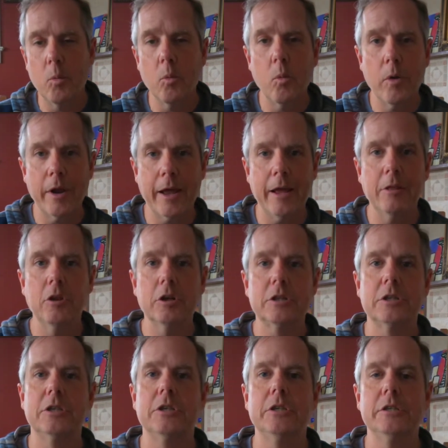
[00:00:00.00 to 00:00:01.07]
when I
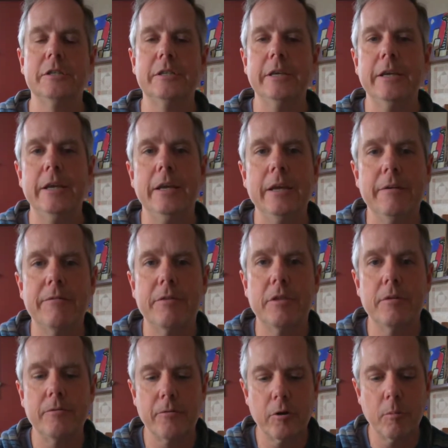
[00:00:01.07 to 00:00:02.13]
looked to see if
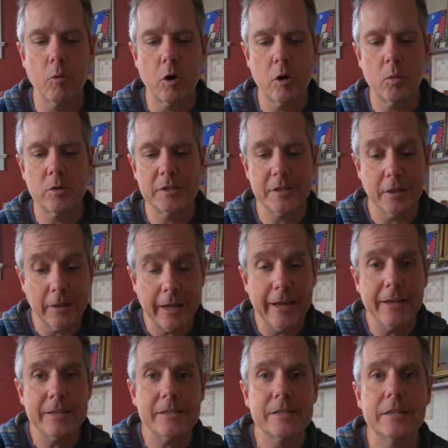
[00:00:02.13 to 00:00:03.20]
the firmware was the
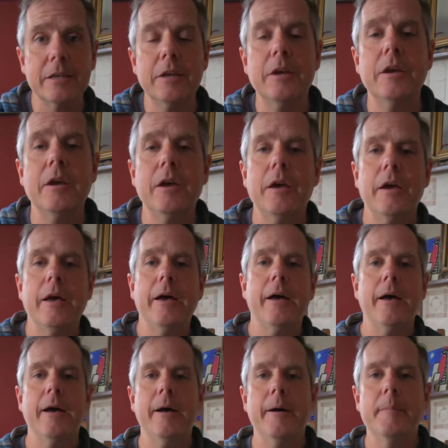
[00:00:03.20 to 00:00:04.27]
latest
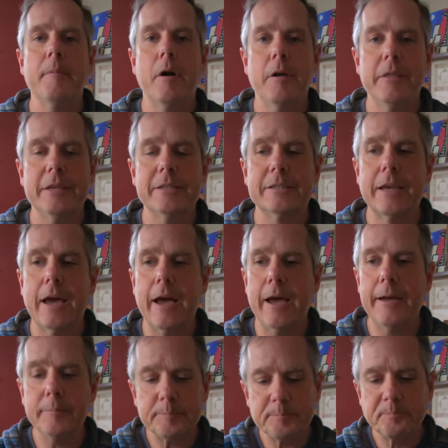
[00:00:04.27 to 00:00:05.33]
on this
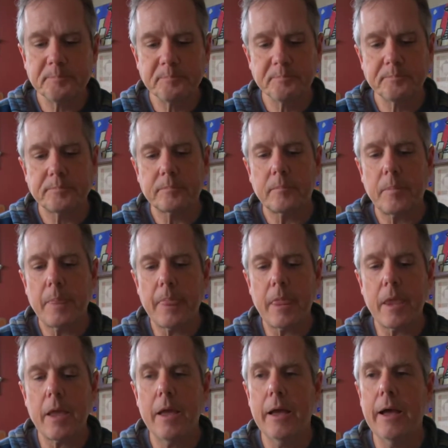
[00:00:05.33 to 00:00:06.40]
guy,
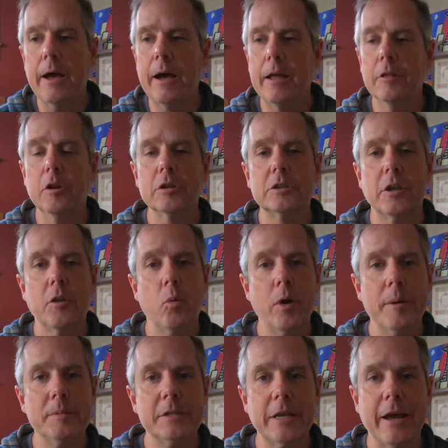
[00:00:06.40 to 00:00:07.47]
I looked on the
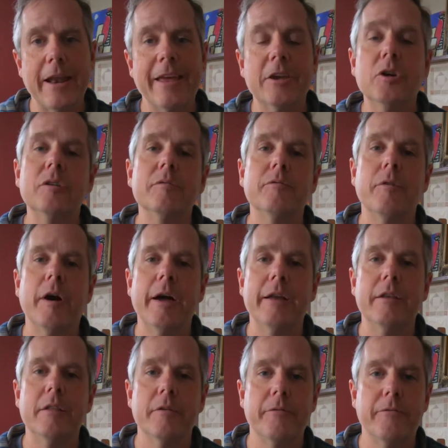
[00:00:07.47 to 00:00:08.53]
website. I couldn't
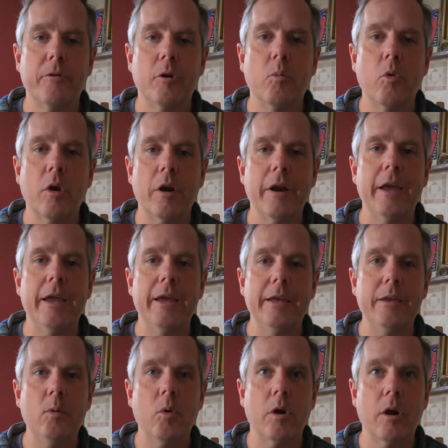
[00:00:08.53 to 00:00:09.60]
find the firmware
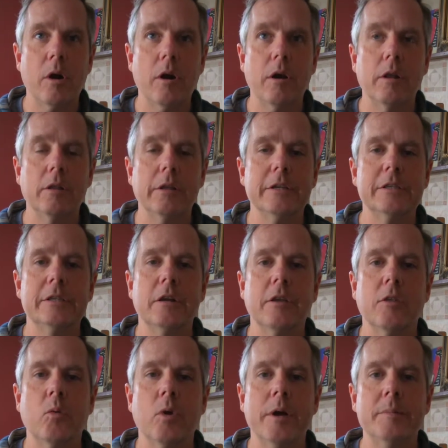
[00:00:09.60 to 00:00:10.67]
anywhere listed
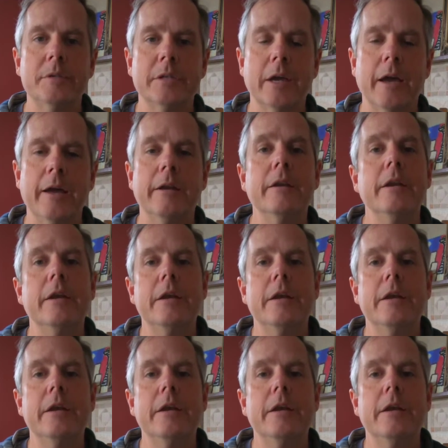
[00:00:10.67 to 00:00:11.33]
on the website.